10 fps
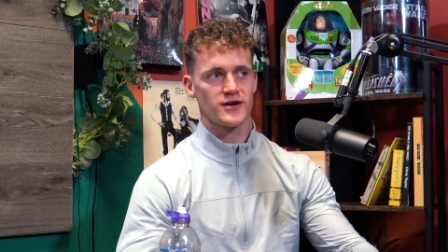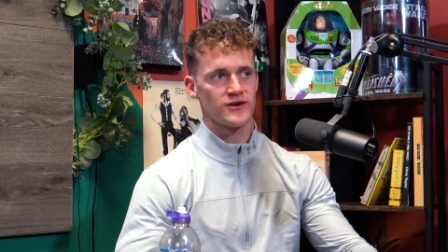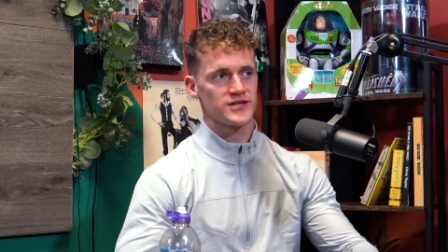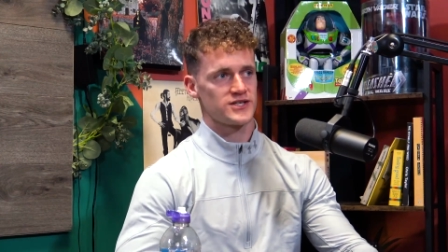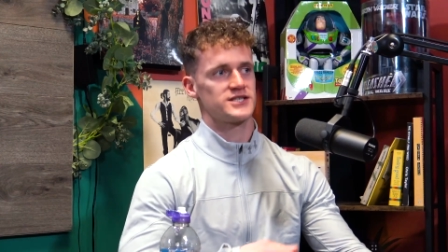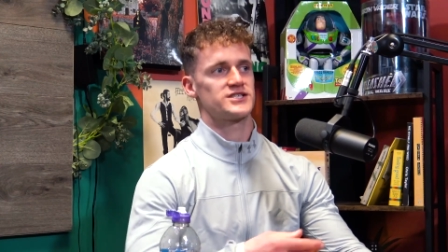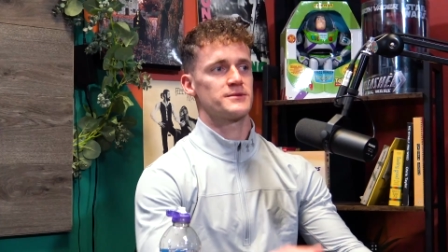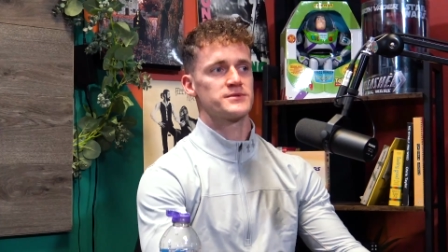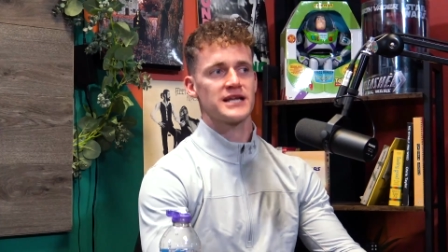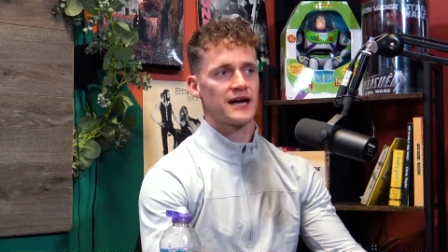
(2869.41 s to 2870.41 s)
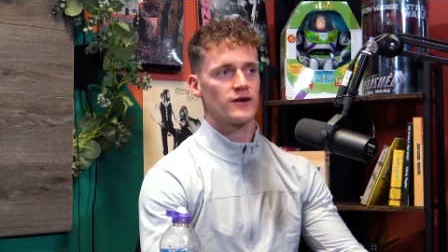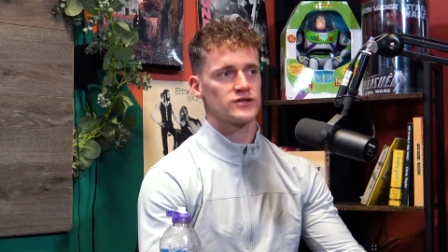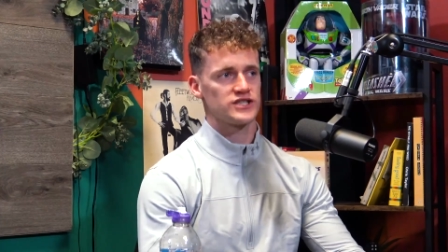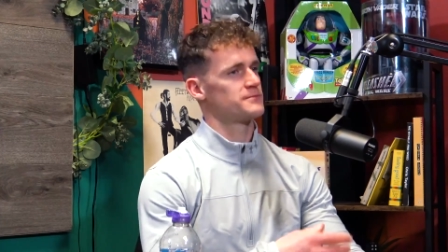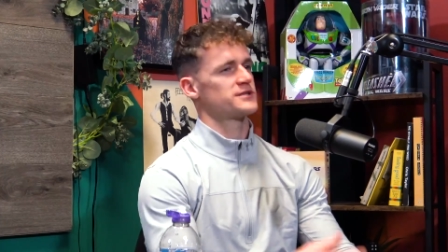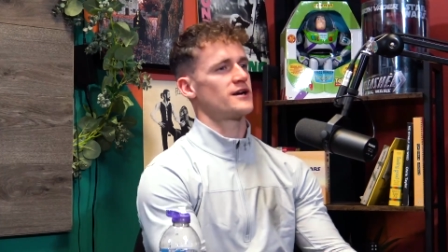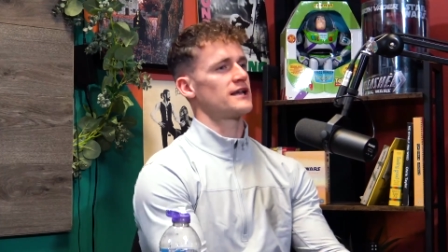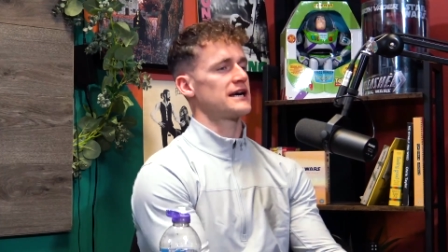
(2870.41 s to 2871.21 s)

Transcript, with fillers: curry cheese chips, taco chips, all that.